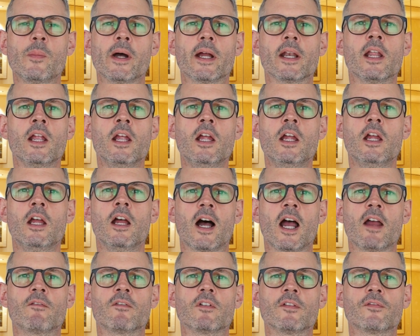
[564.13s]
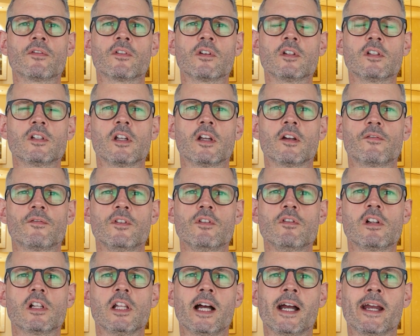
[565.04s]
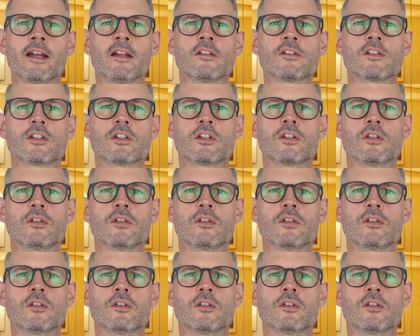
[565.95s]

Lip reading: But I've referred a few clients